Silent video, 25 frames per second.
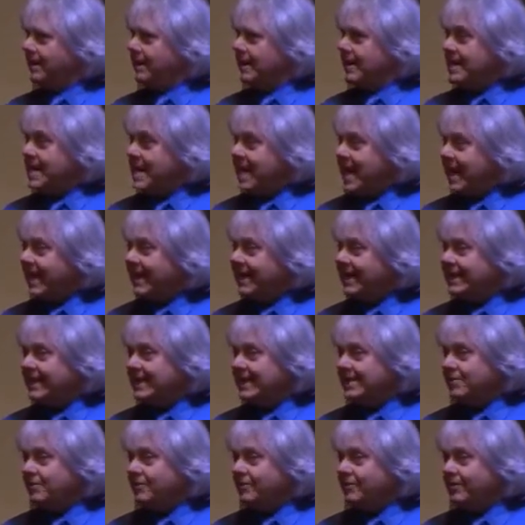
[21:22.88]

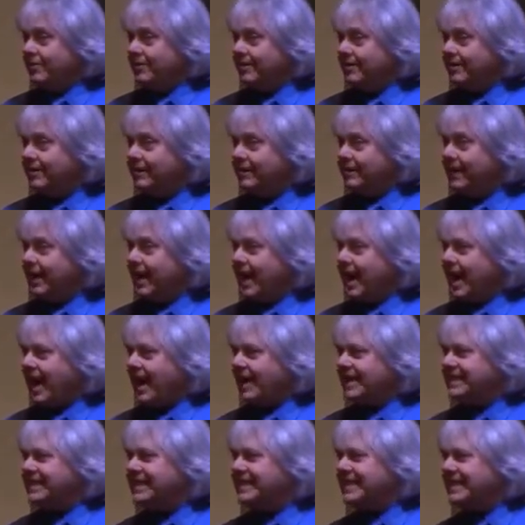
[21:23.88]
negative,
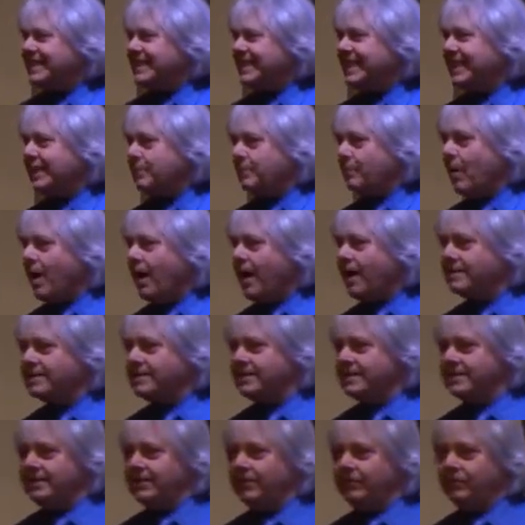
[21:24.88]
I see it
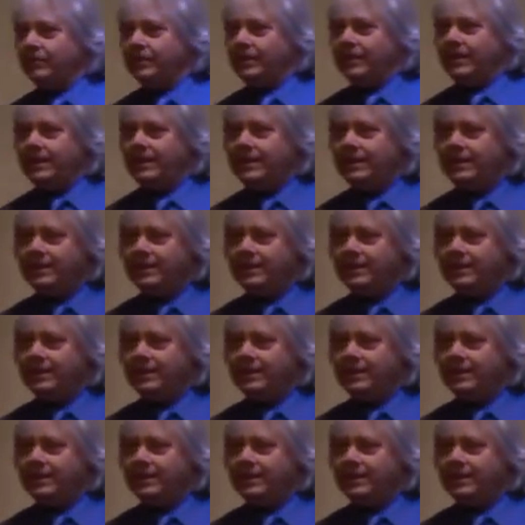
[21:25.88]
positively.